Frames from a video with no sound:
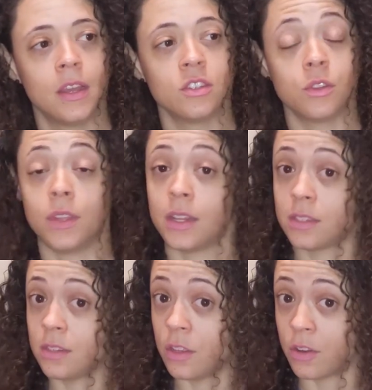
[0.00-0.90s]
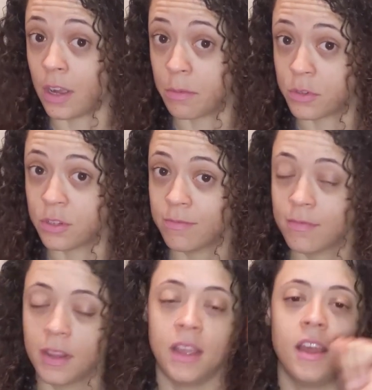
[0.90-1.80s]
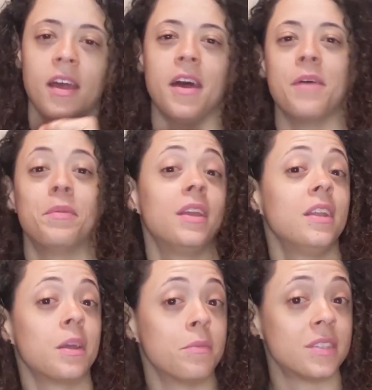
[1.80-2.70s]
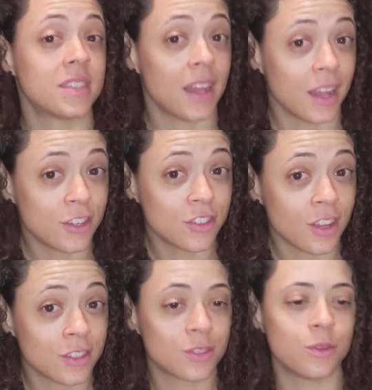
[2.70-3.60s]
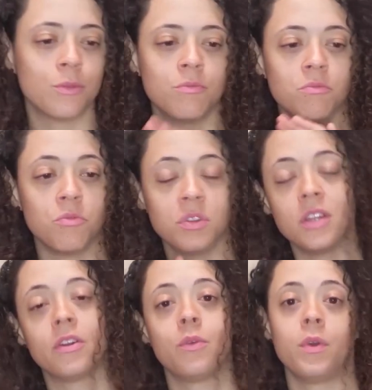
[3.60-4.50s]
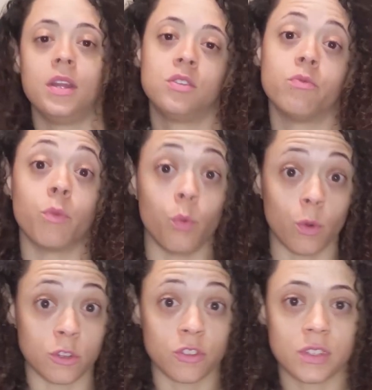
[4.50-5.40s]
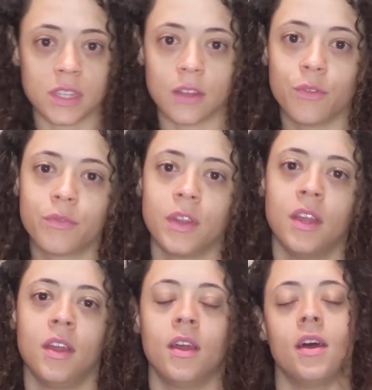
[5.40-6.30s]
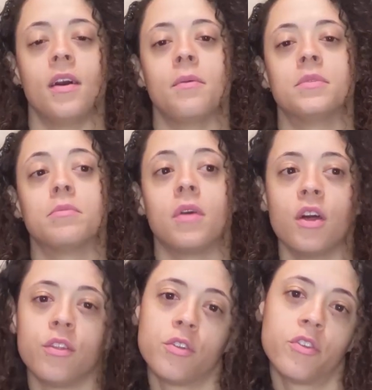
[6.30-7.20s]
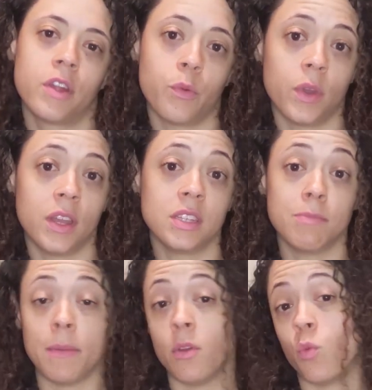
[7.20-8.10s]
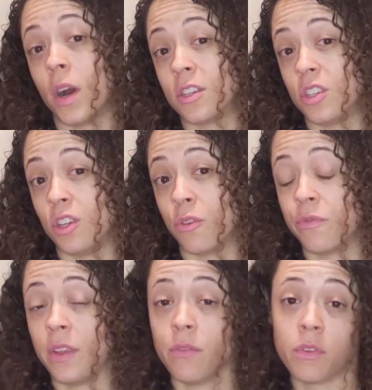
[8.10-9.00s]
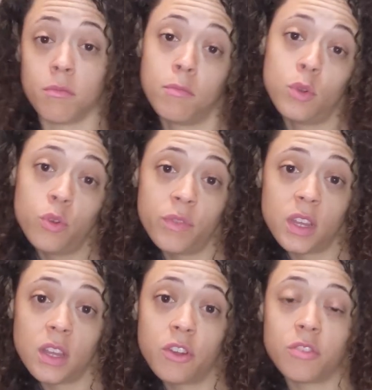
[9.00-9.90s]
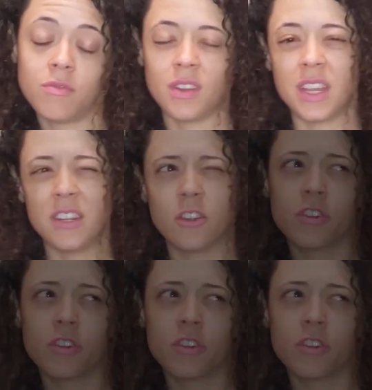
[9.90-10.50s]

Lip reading: So that's another option. But getting a massage is also a really great way to reward yourself. Some other great ways, maybe watching your favorite movie, again,